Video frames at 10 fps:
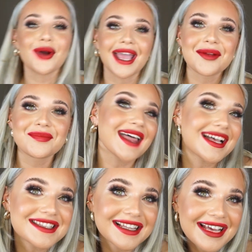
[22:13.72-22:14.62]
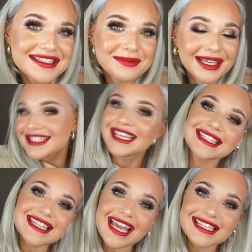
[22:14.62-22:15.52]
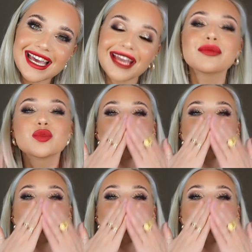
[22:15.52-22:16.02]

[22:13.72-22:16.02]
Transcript: Okay, that's the last of me. See you next time.